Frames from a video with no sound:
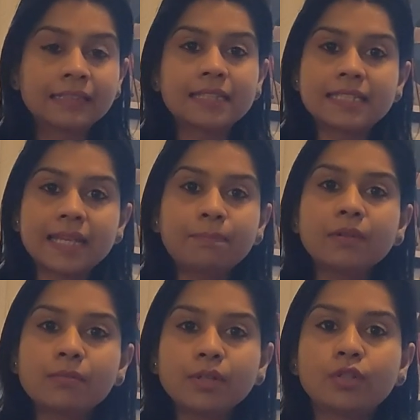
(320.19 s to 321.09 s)
The step
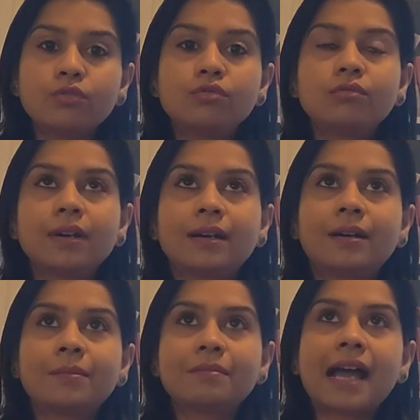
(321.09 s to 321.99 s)
number two,
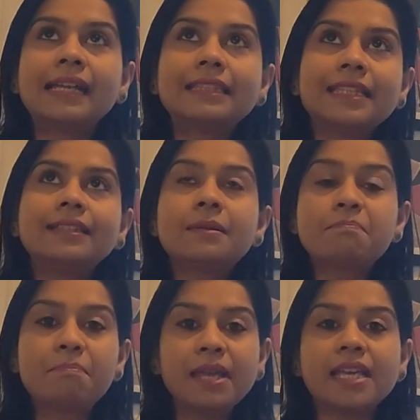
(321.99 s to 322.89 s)
I think the
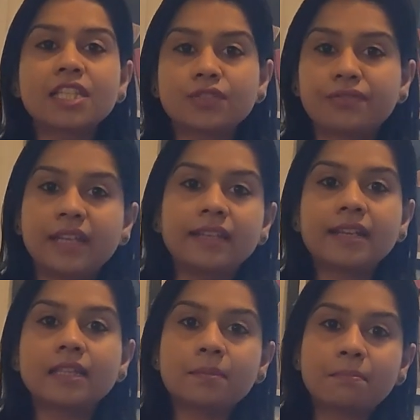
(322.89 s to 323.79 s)
biggest failure
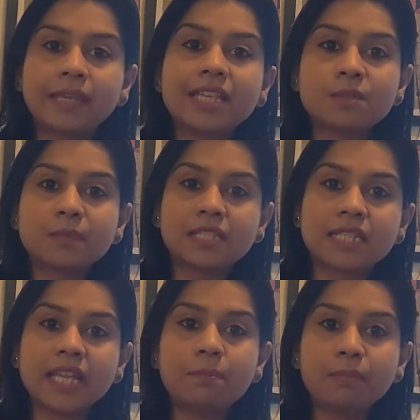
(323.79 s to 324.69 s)
and the biggest
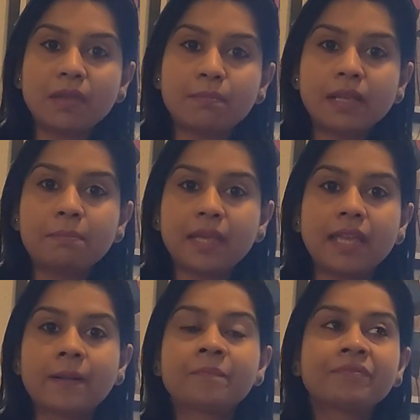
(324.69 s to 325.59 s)
mistake people make